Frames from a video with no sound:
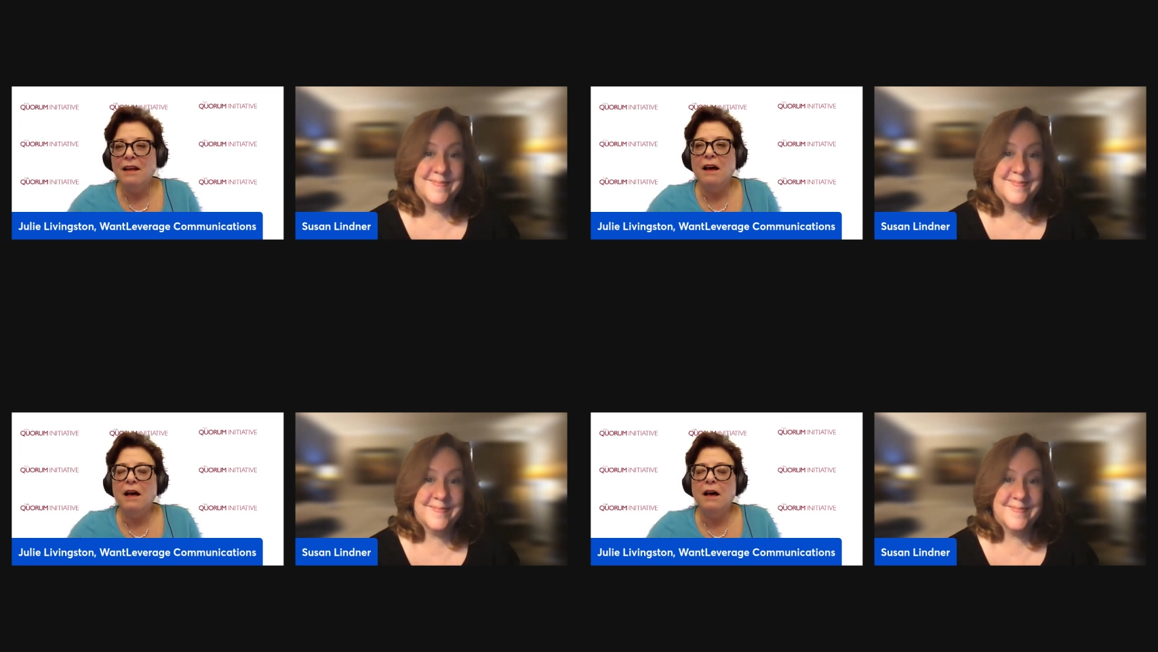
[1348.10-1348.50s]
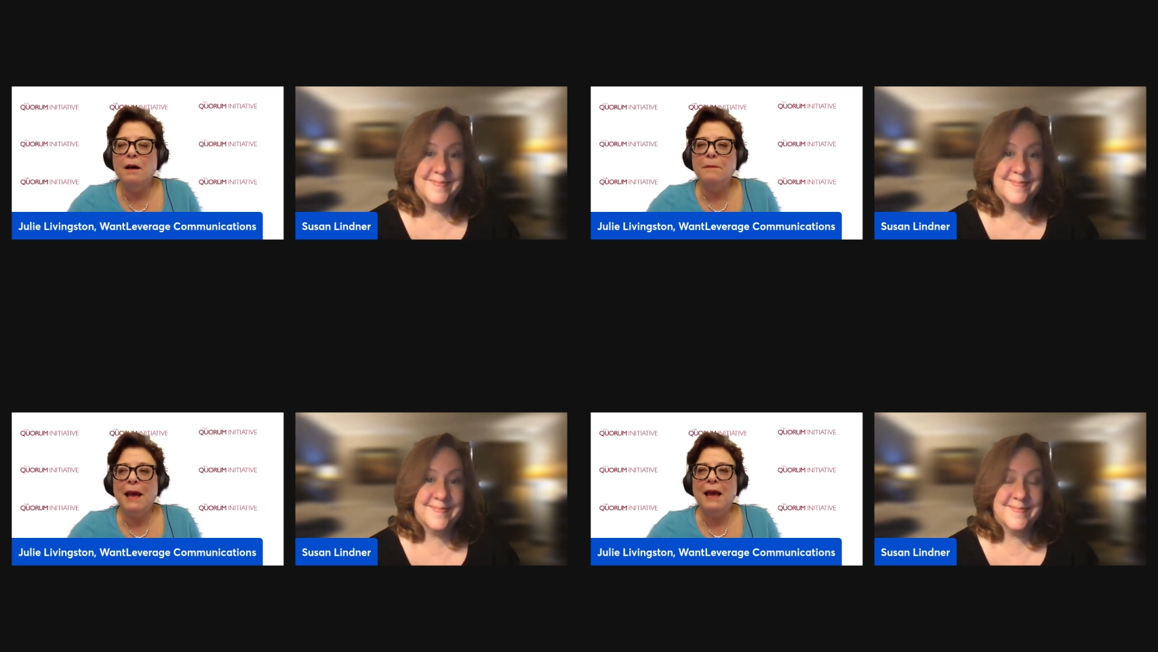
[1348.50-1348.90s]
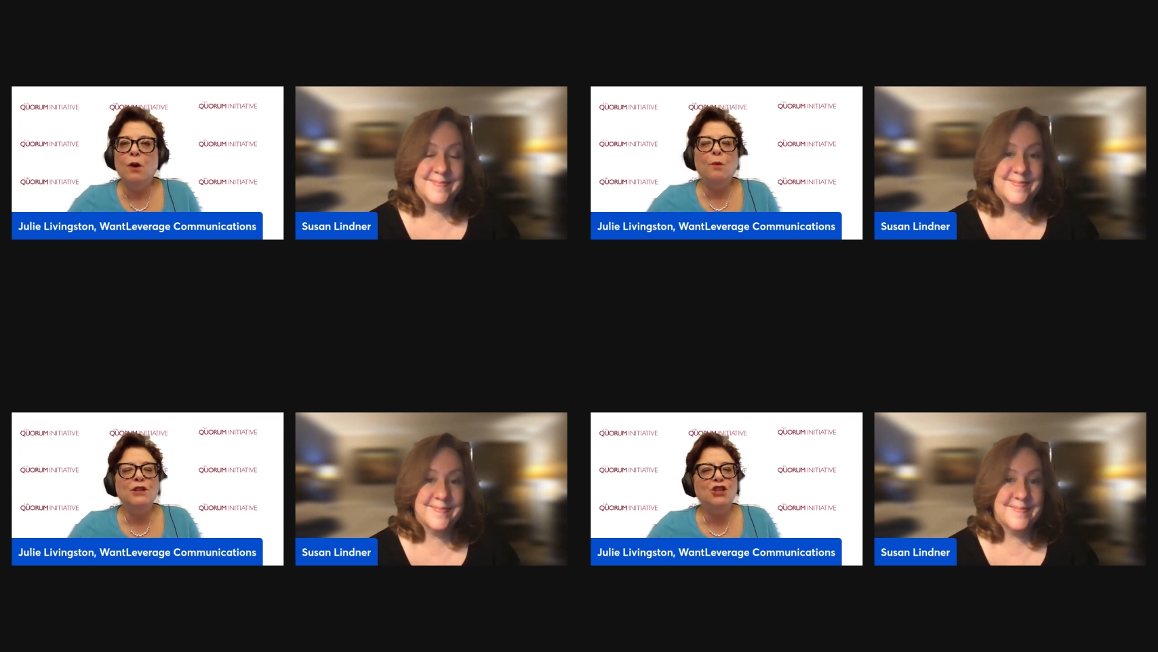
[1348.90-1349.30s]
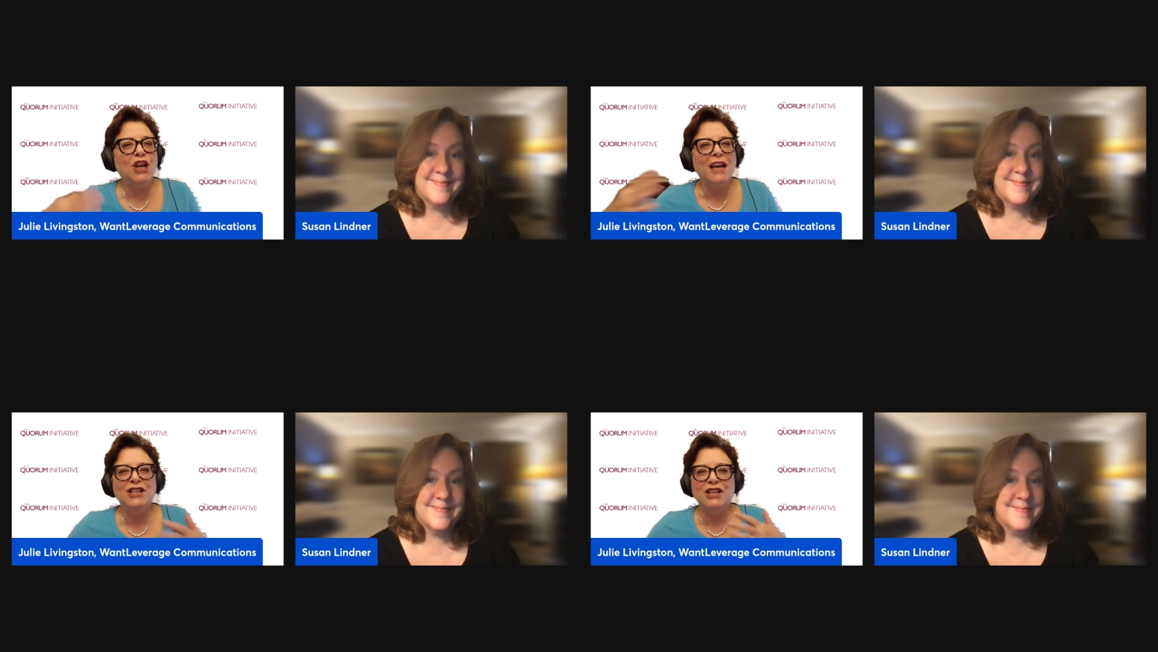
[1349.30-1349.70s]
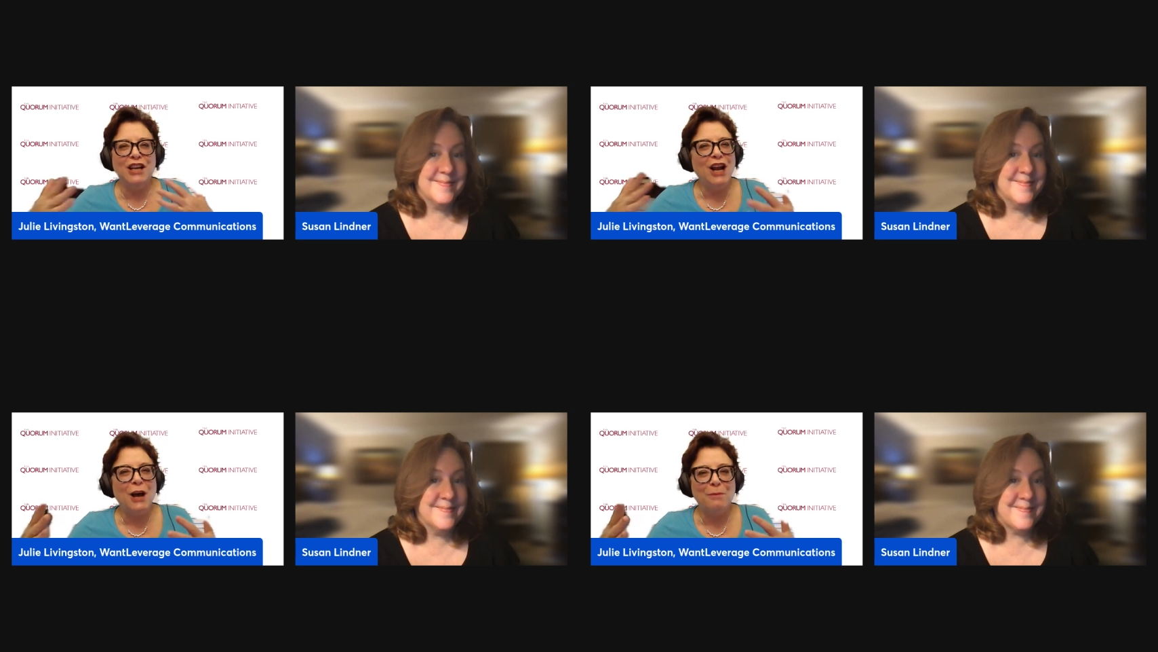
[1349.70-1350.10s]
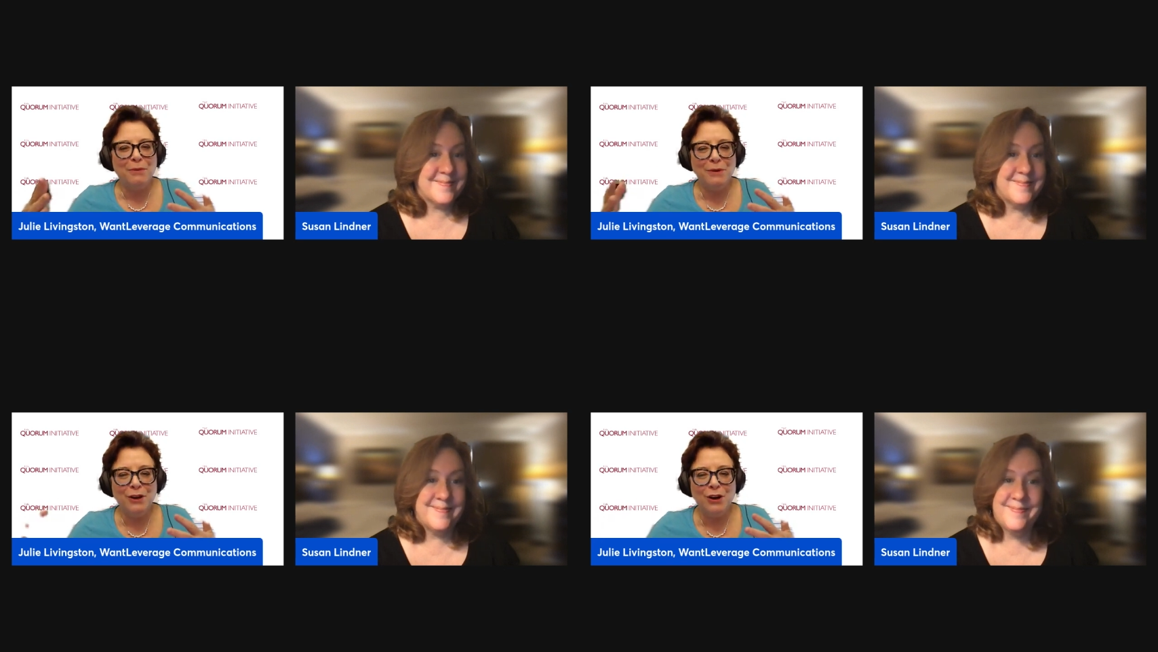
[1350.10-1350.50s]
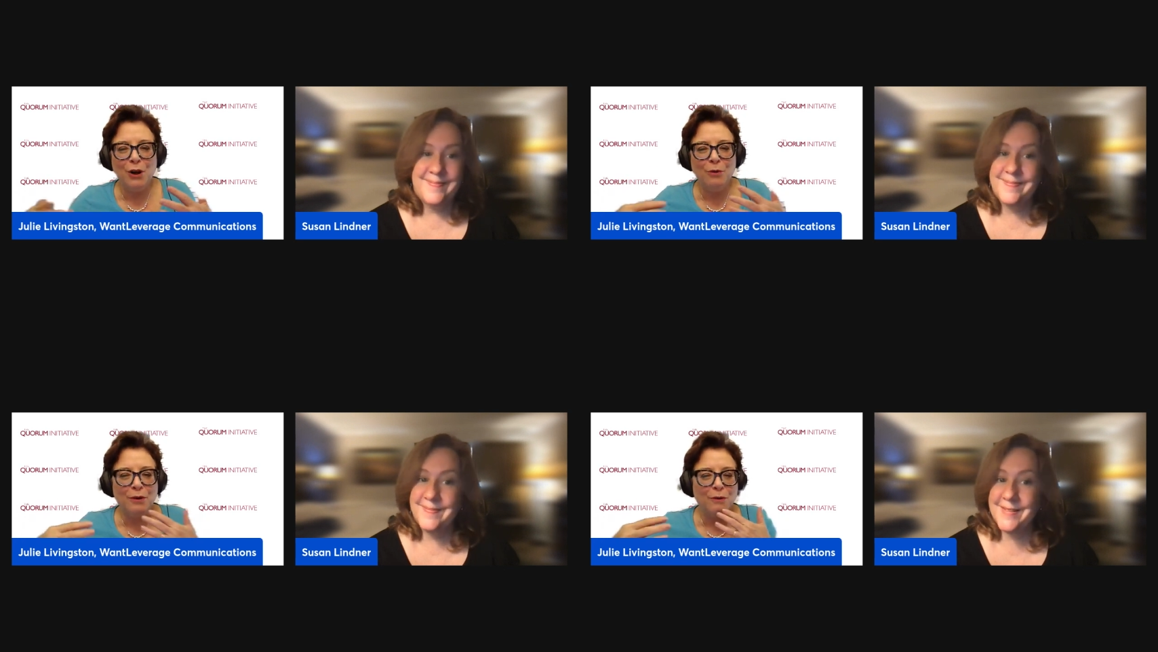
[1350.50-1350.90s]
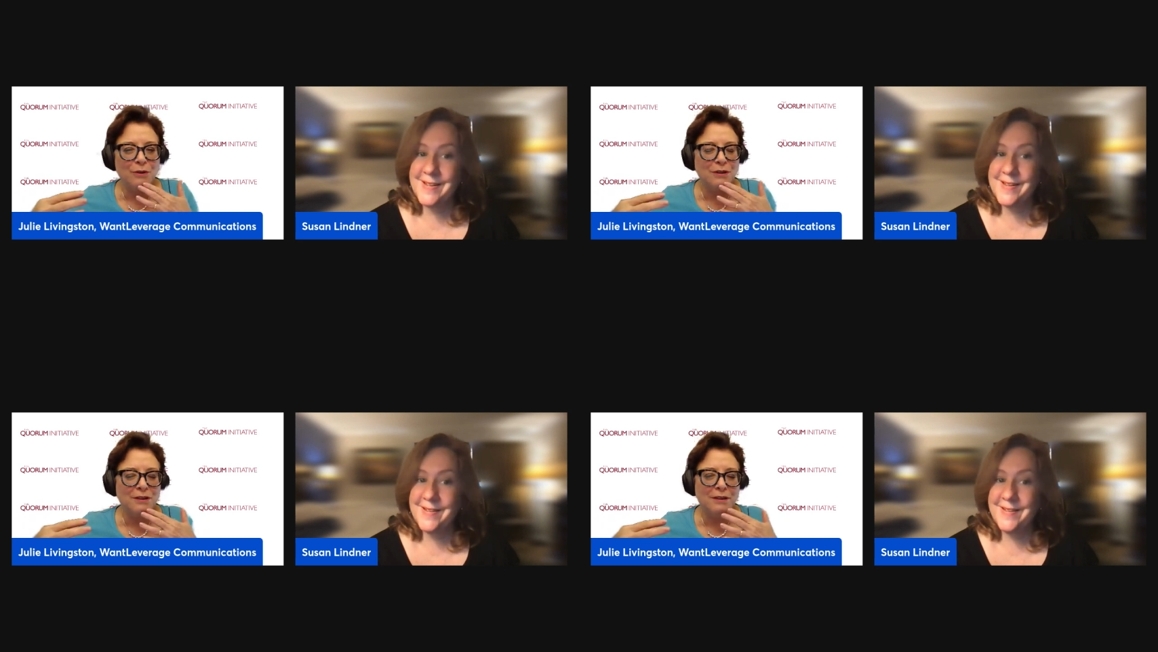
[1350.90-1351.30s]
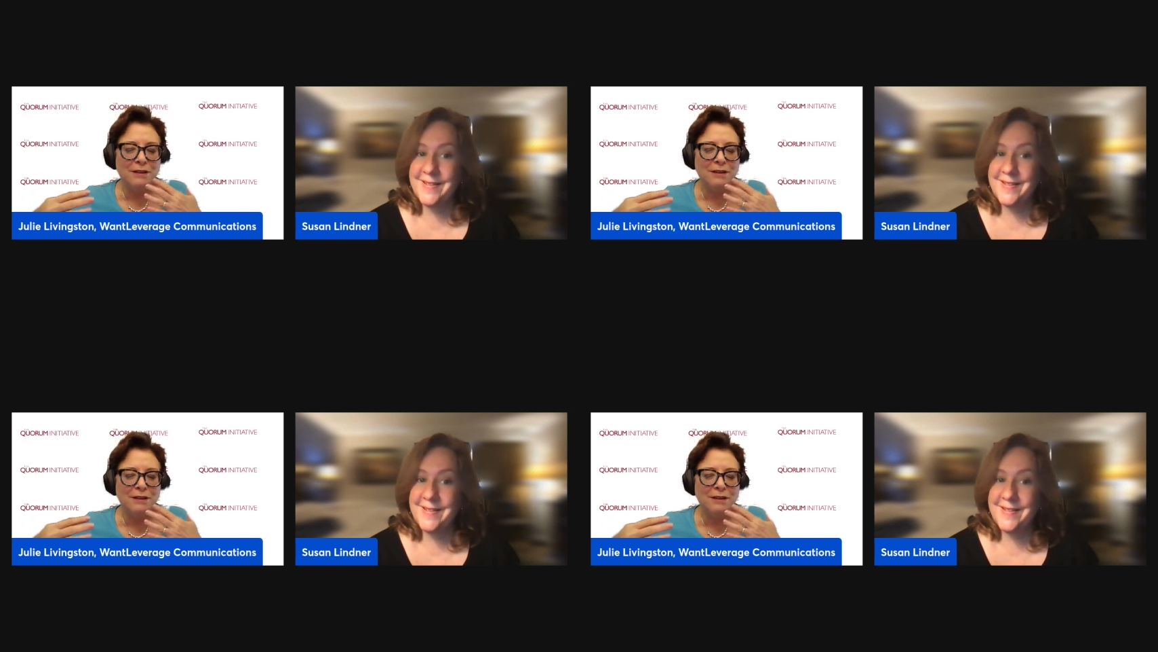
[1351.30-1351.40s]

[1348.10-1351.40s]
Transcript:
Speaker 1: um, and always changing it up you know there were